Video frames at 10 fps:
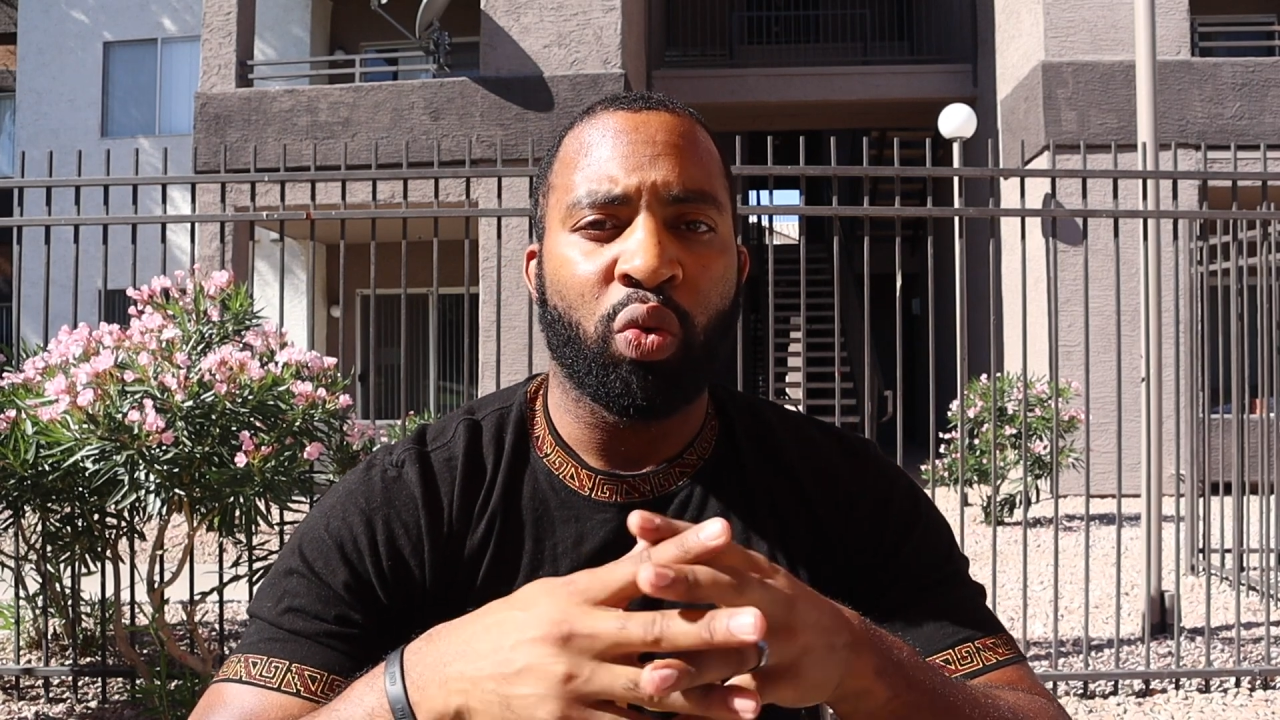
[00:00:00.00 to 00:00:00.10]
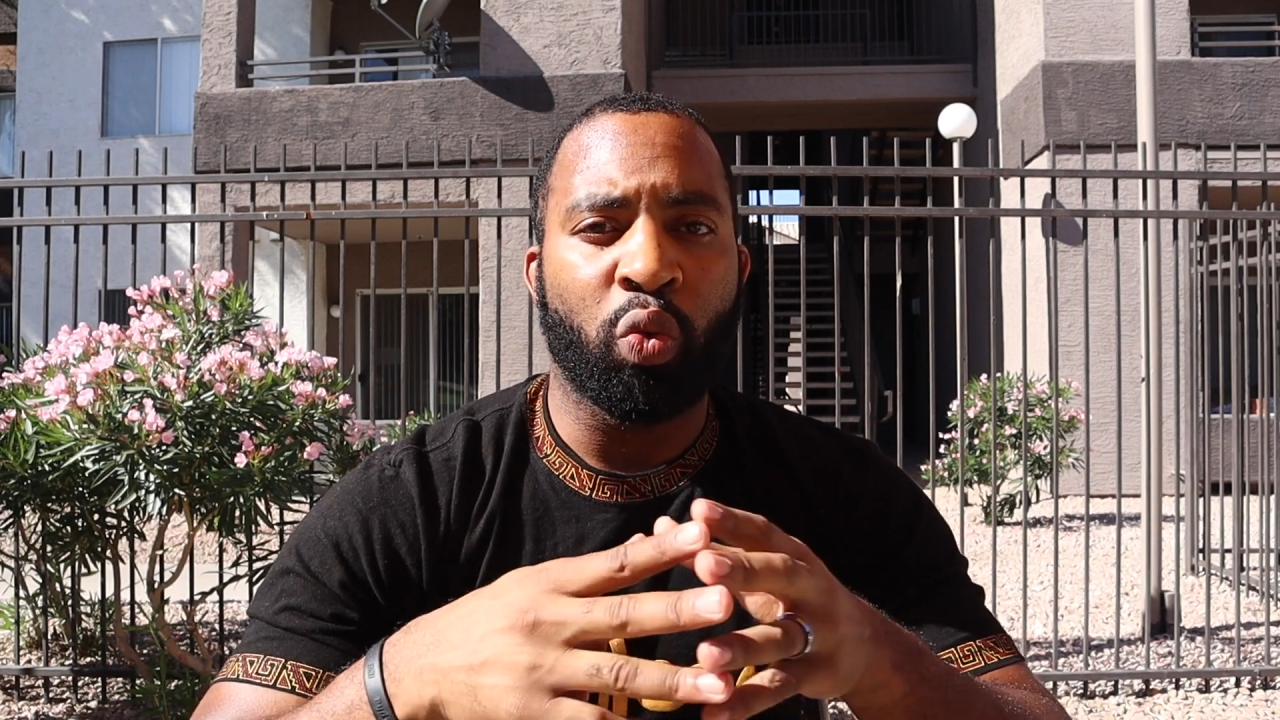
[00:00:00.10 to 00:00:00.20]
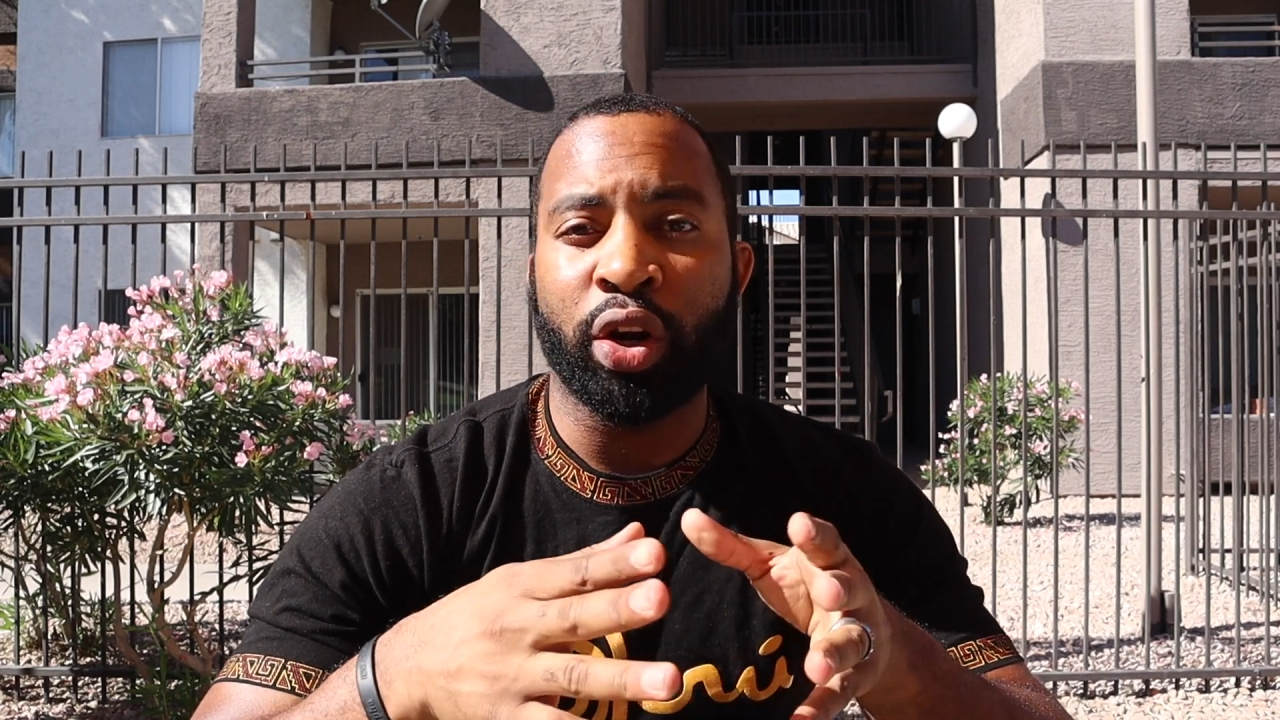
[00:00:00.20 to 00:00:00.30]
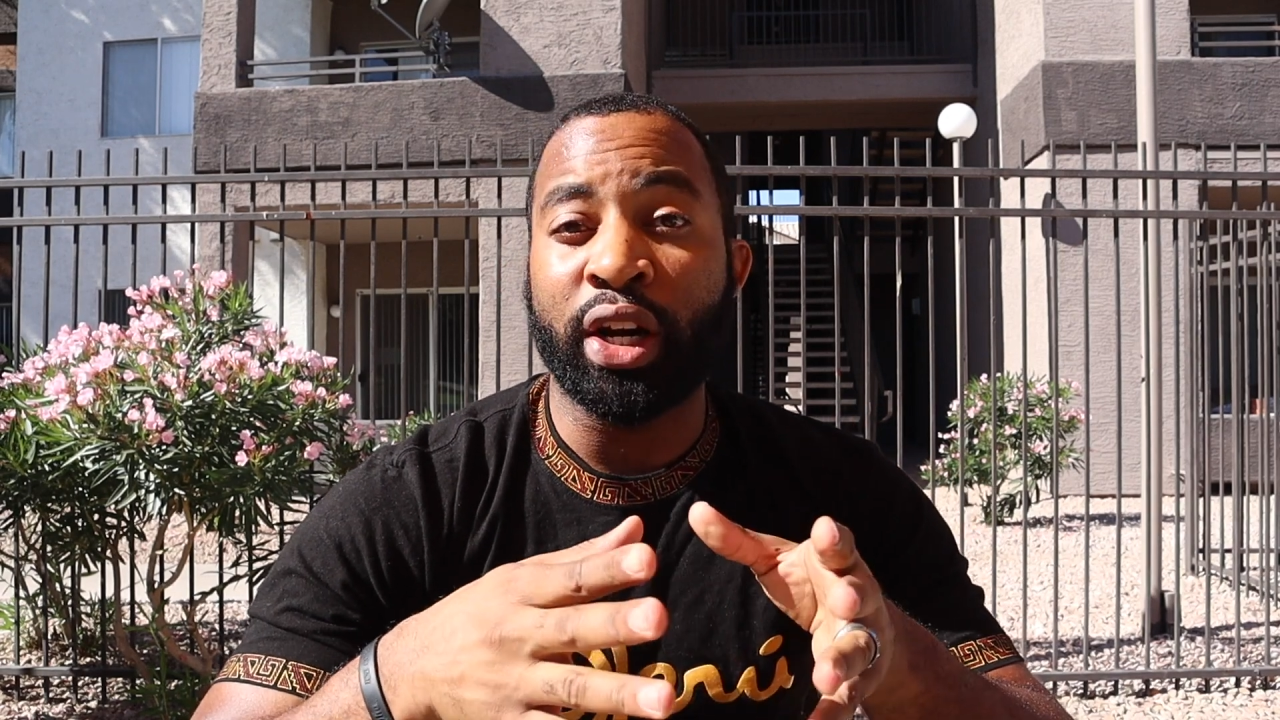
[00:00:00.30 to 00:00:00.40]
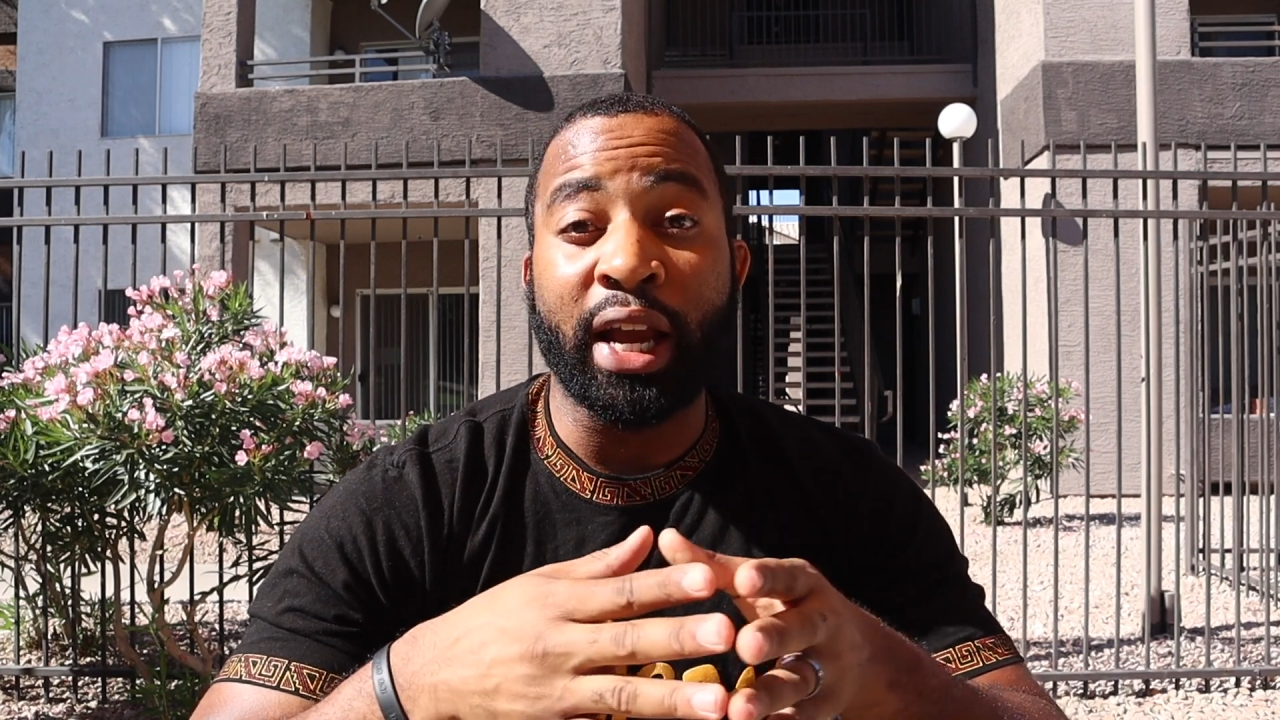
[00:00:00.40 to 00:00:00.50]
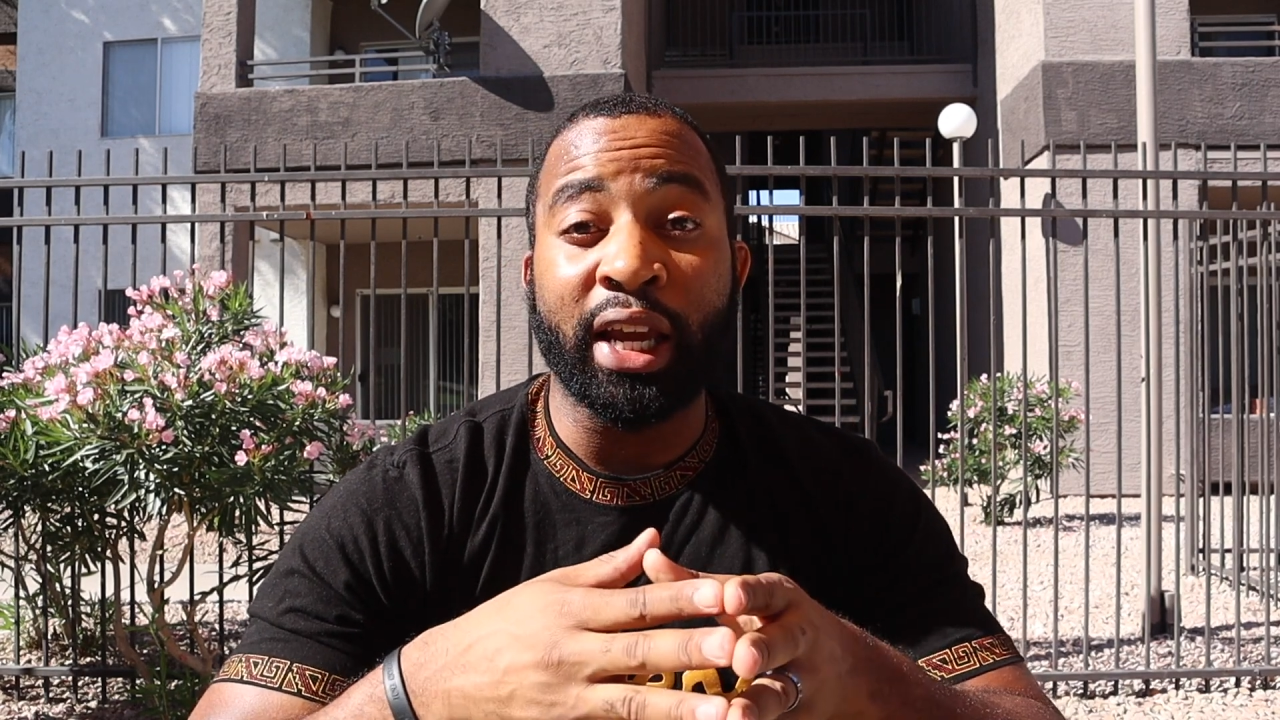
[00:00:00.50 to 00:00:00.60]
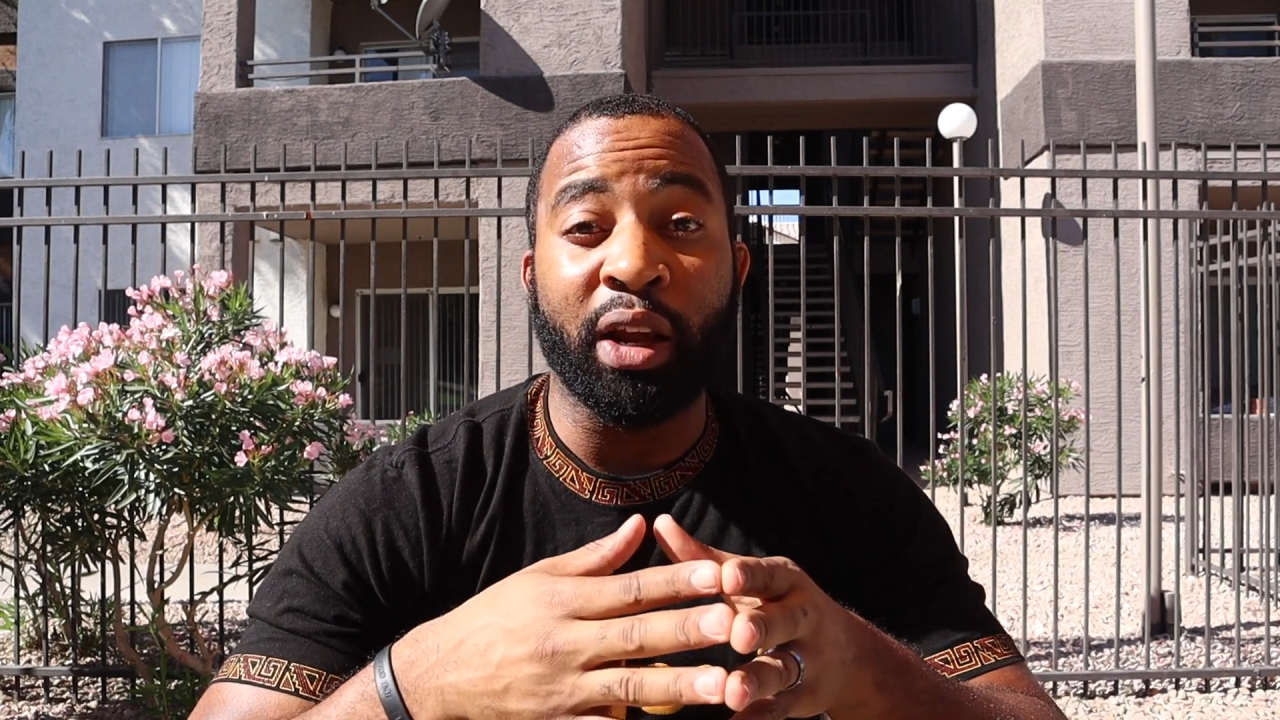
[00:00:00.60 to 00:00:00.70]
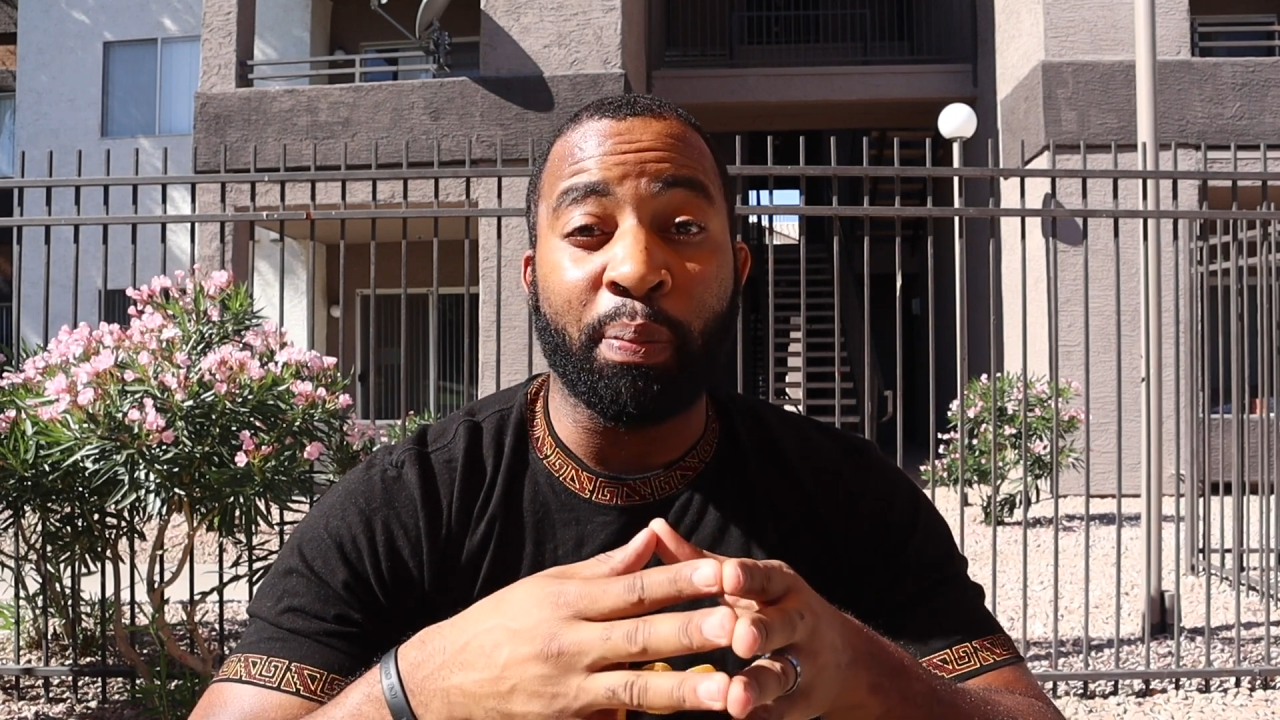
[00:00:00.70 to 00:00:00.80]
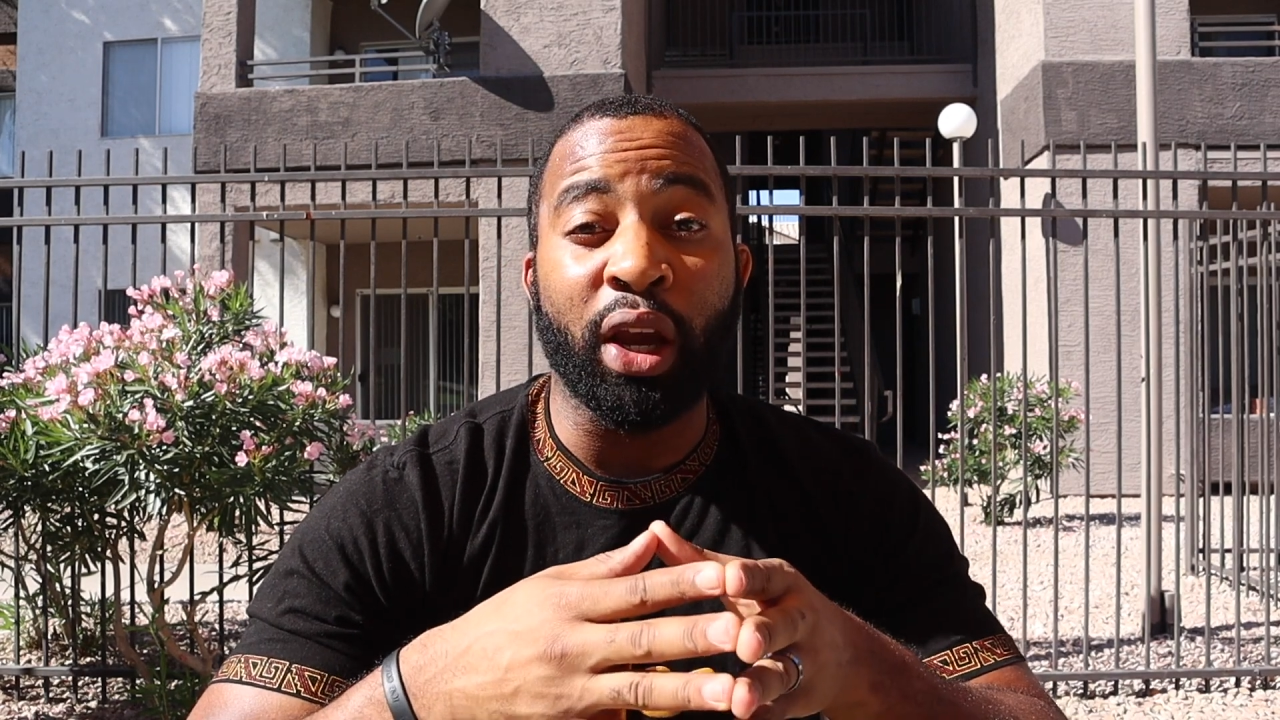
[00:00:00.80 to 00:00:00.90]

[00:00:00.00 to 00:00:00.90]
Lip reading: we're not getting